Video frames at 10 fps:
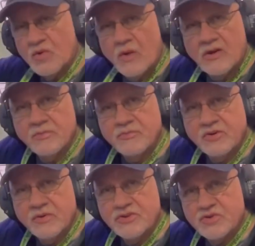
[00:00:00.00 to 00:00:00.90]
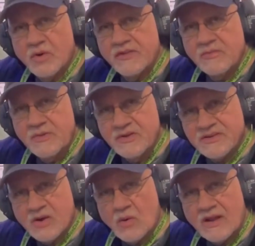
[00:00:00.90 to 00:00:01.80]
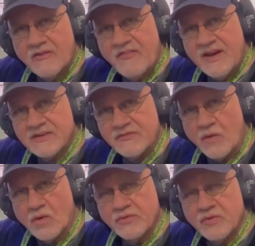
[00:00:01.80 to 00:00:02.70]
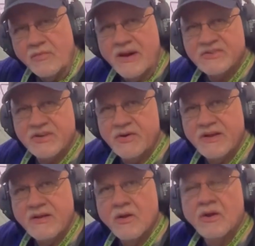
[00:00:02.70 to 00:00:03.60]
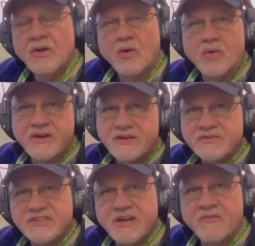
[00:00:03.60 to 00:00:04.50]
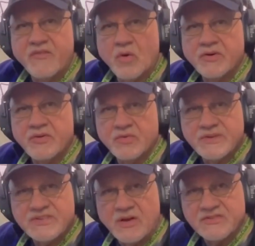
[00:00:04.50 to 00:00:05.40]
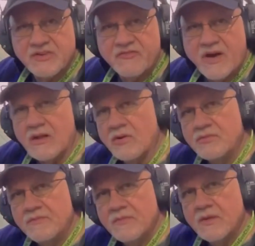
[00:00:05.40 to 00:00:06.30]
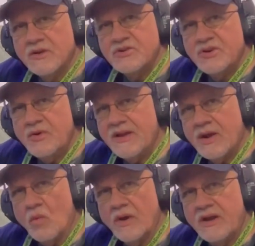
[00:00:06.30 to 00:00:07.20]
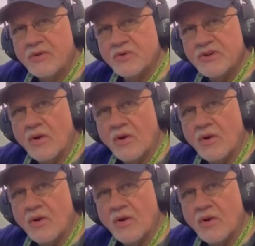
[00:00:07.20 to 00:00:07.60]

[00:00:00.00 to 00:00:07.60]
you're welcome to enjoy the music while I fast forward through my shooting, or you can skip forward to the results that follow, shooting at 100